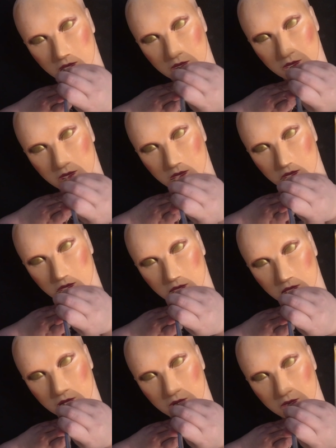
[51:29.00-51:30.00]
And hopefully
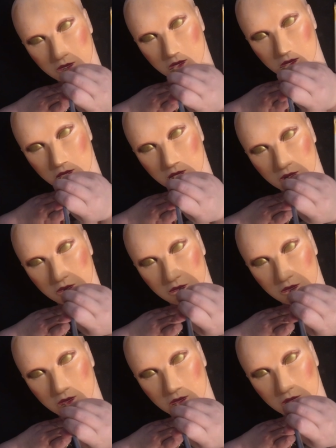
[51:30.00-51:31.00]
I'm not doing a bad
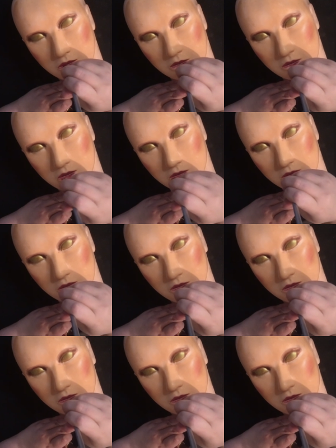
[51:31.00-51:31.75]
job of it.